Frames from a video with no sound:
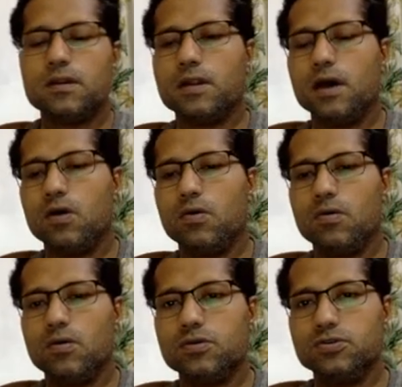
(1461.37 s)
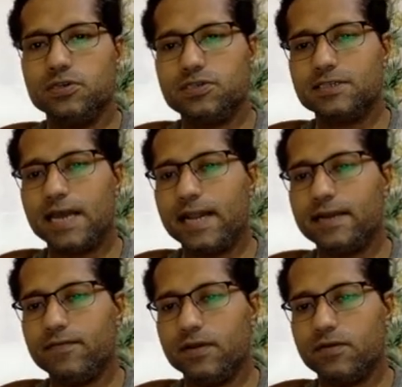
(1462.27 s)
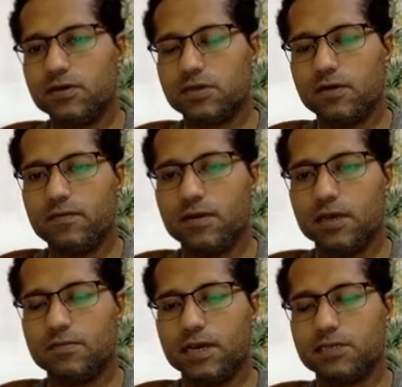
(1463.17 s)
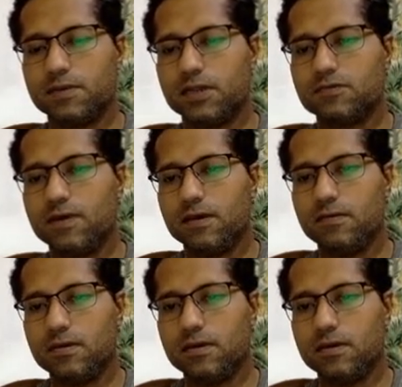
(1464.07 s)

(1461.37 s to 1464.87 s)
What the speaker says: Now, so this is the additive inverse of x minus y